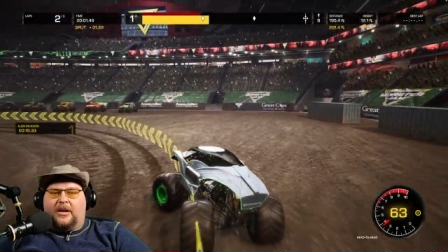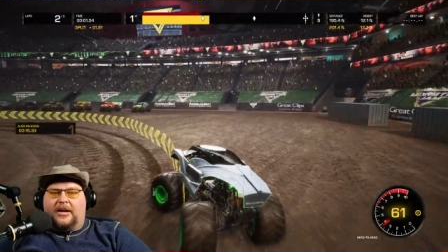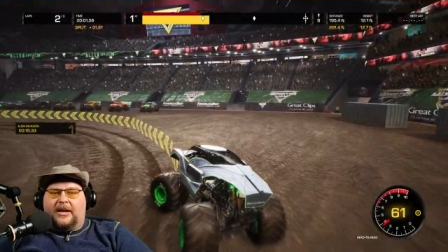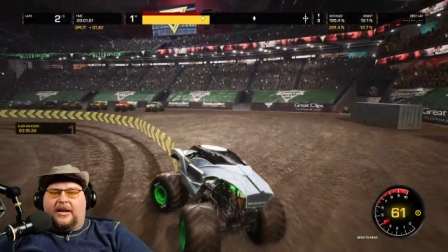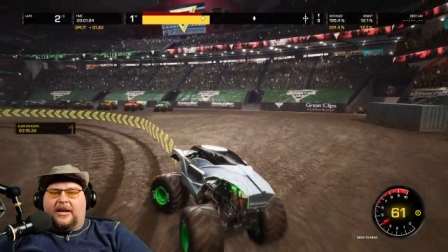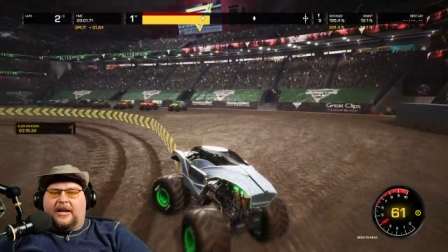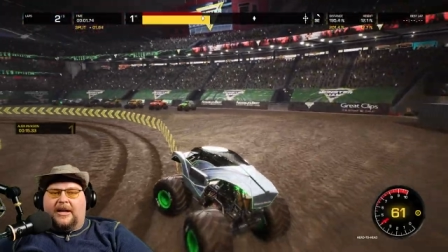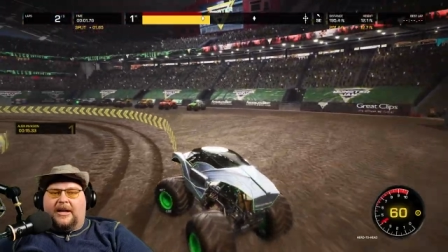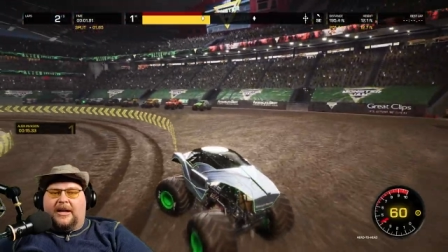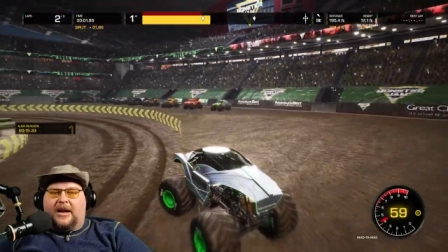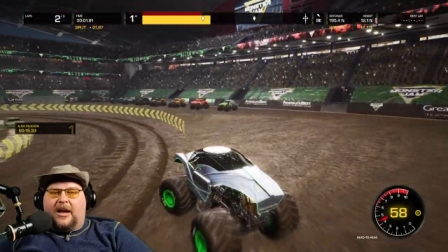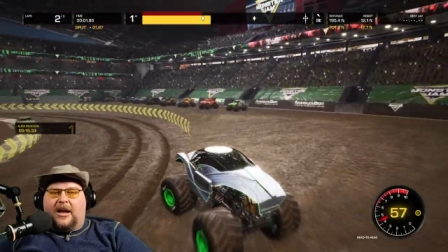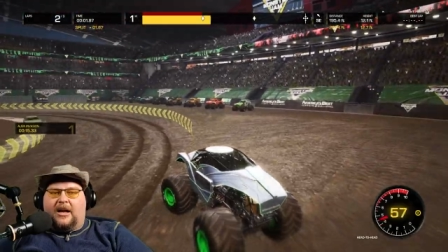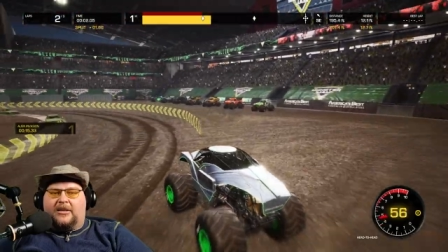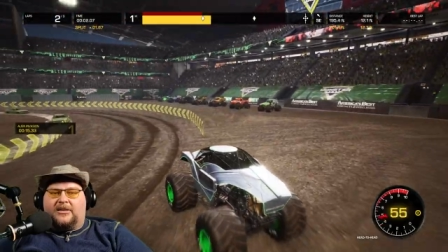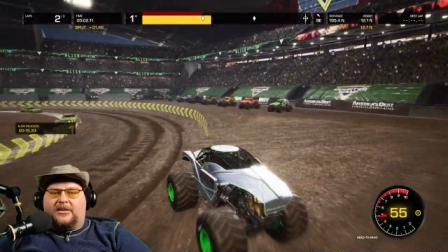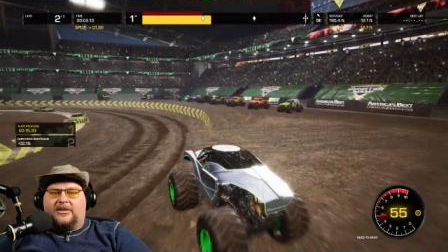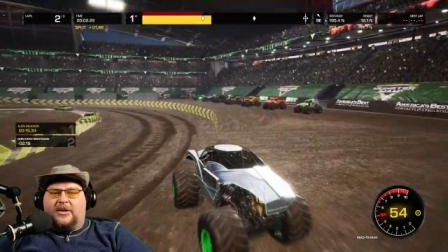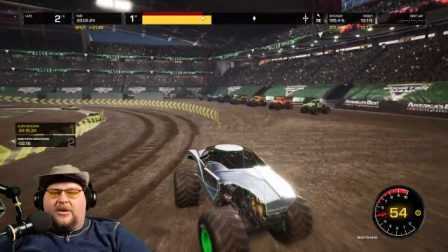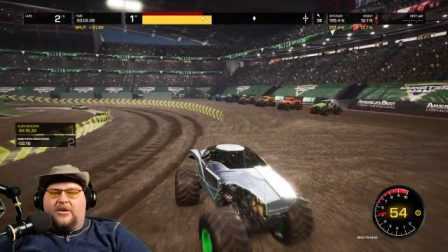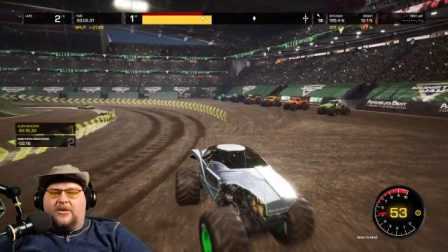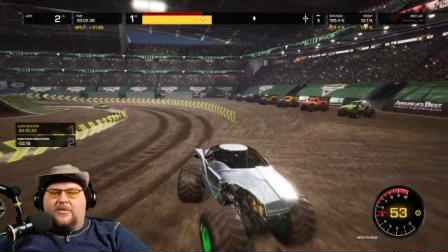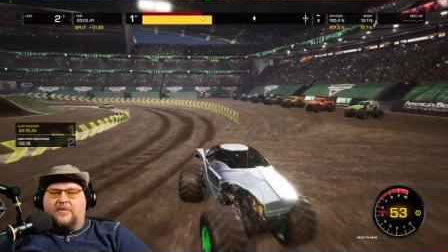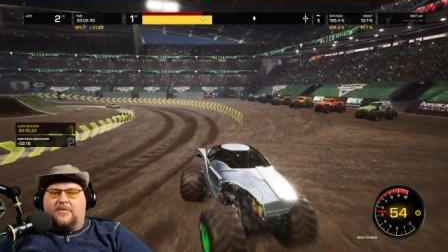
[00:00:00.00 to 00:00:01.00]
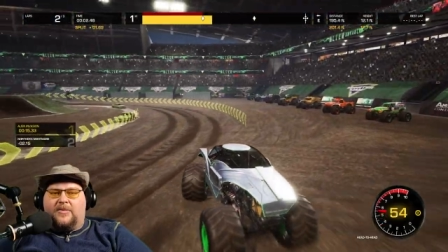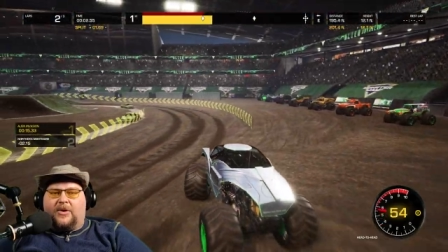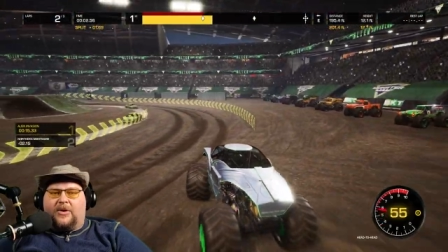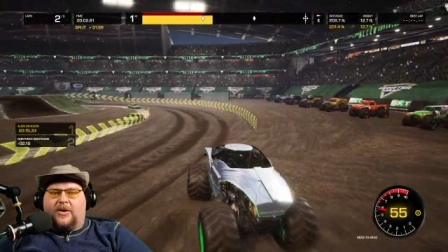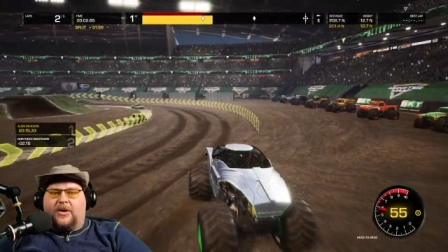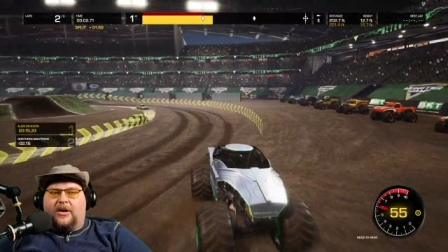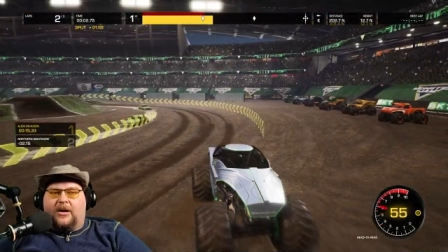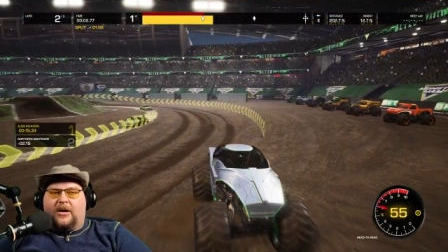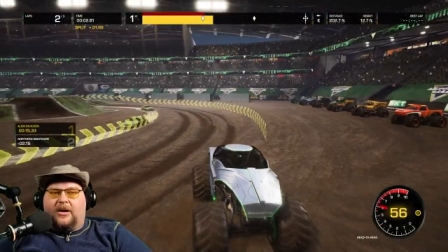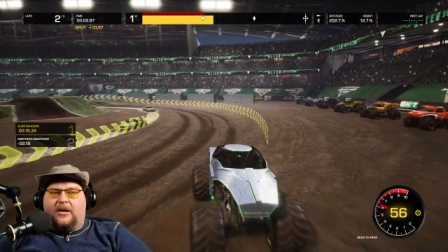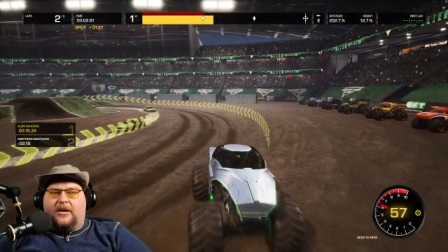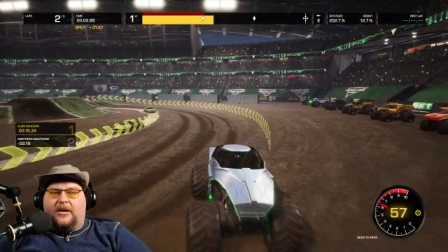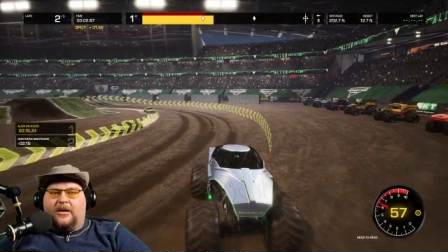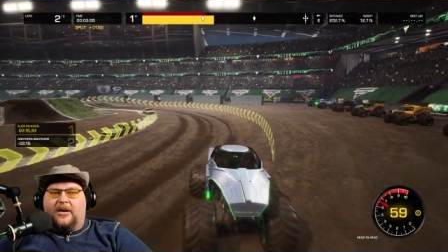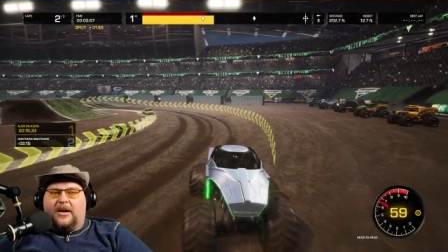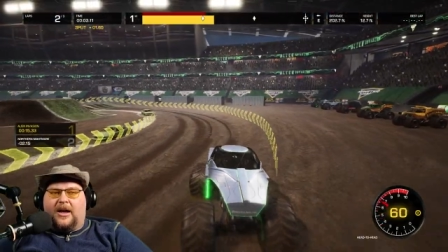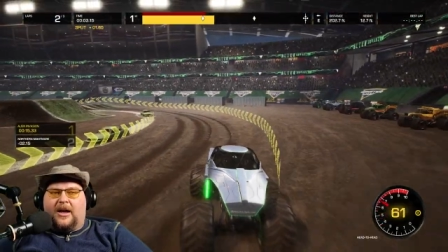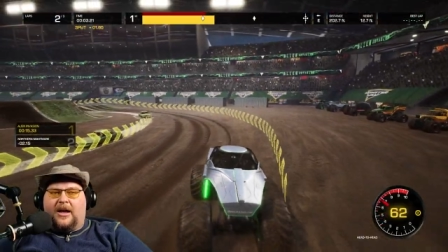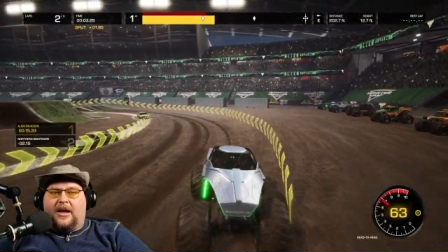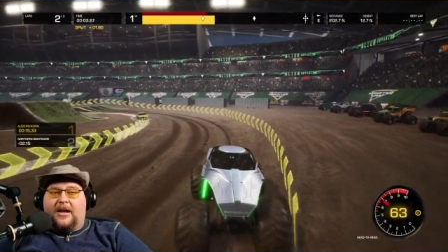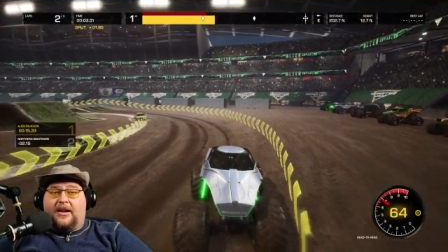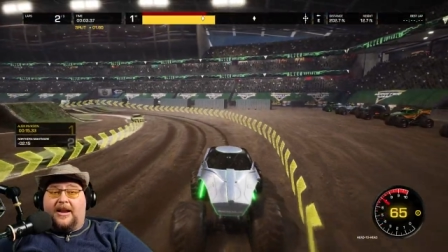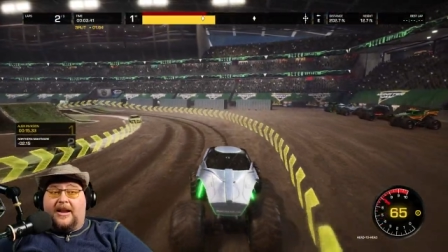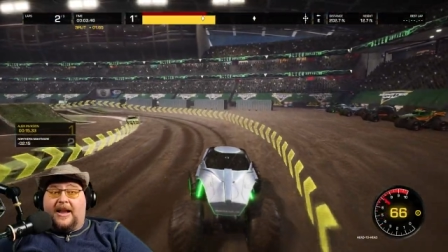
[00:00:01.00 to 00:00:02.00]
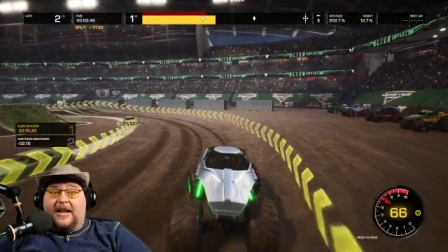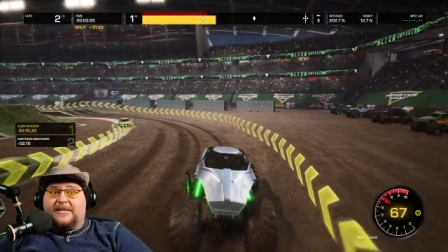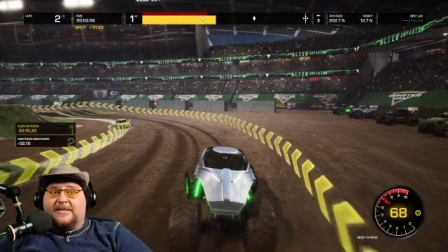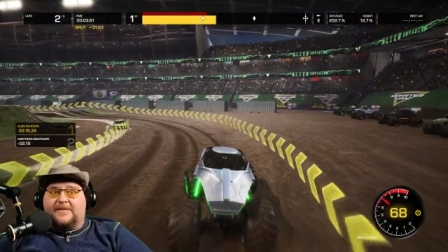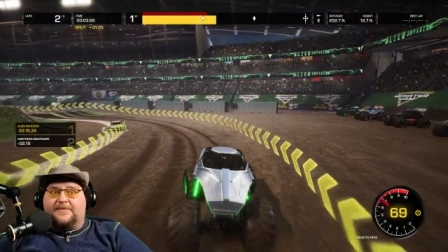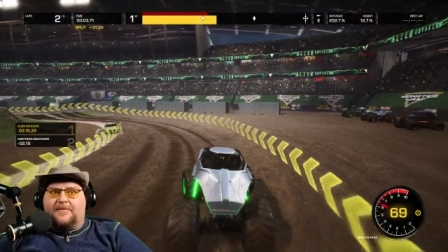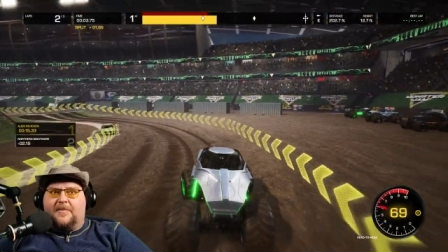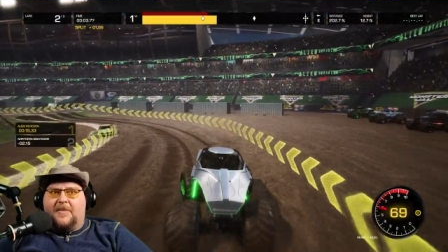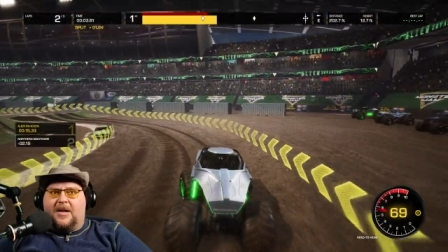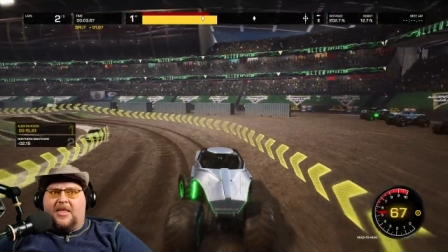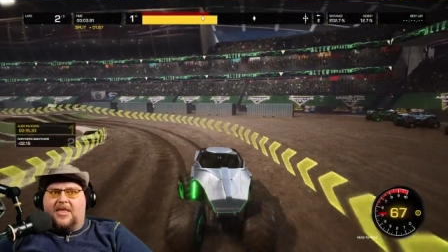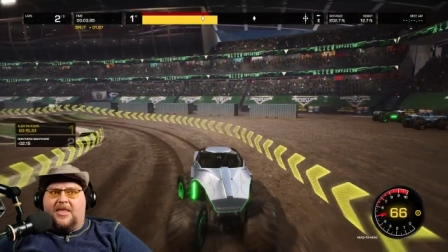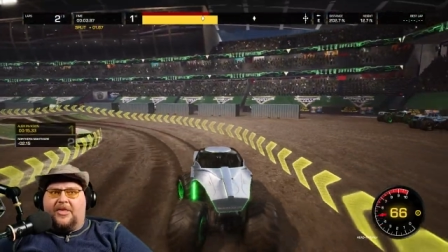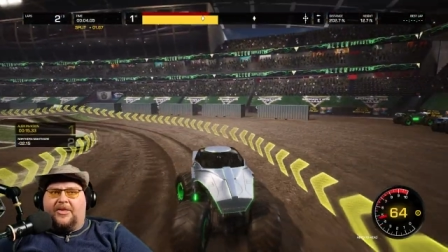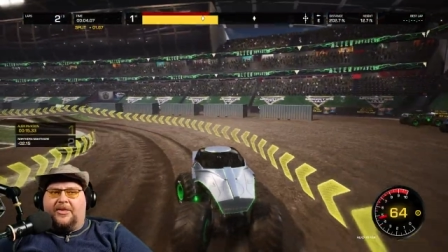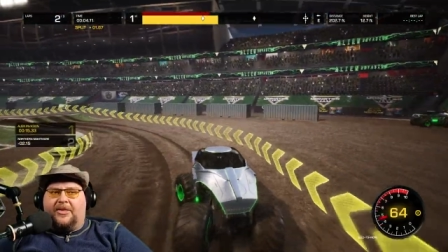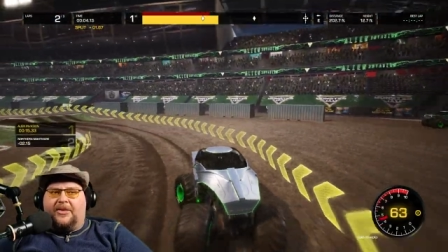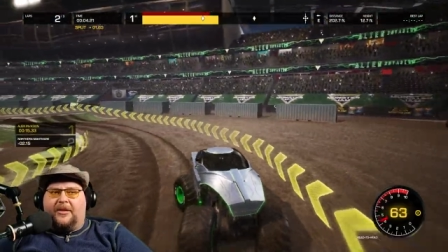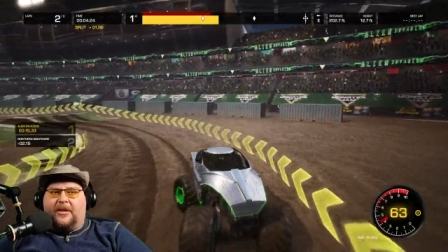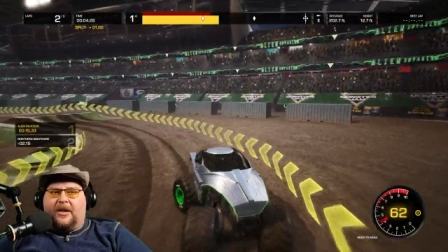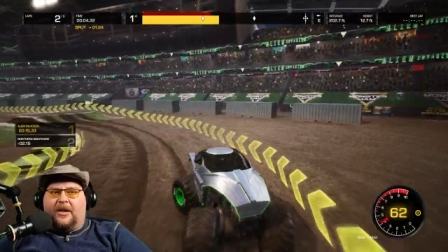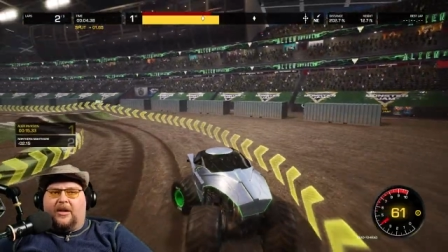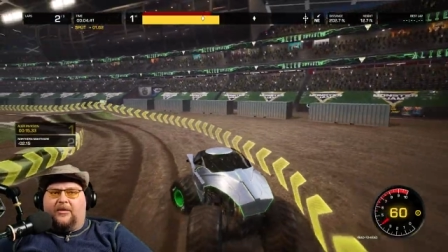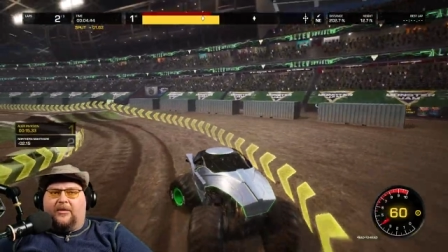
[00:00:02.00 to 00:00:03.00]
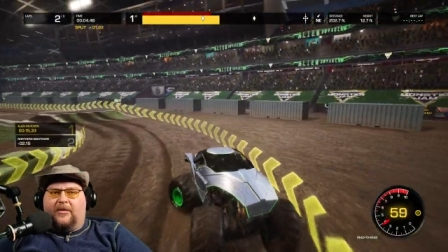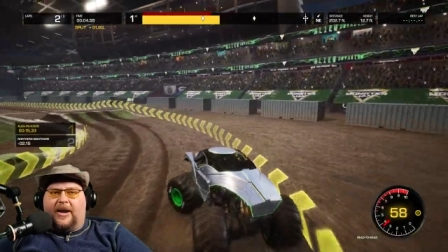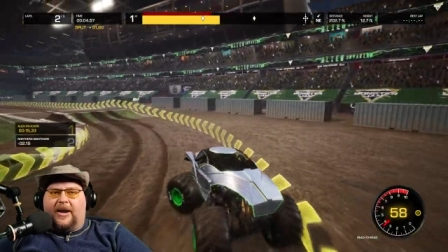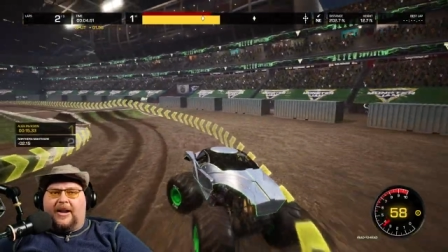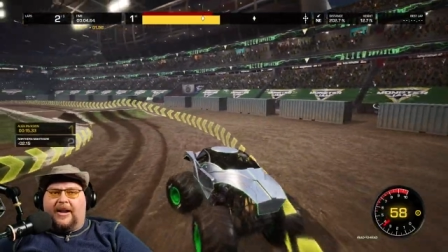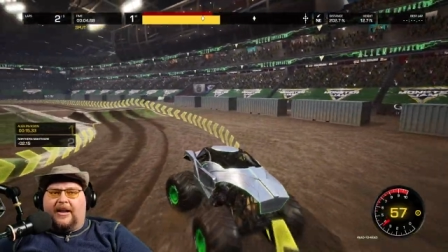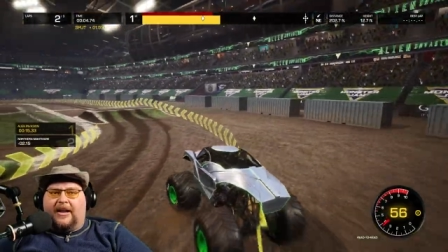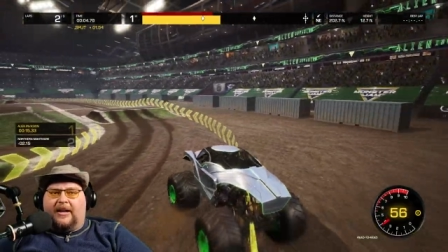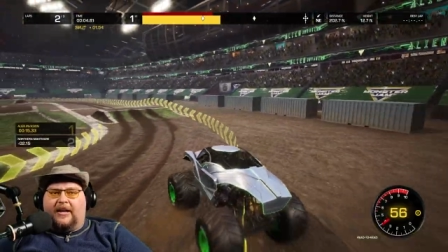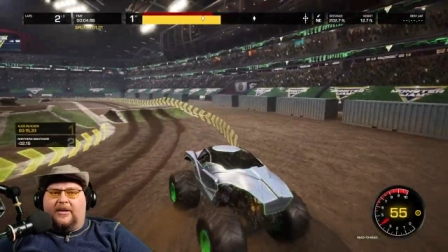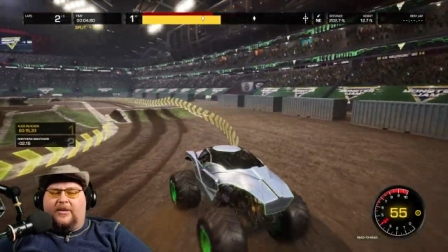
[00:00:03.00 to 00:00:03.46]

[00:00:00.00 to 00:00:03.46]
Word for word: in October, uh, next month already.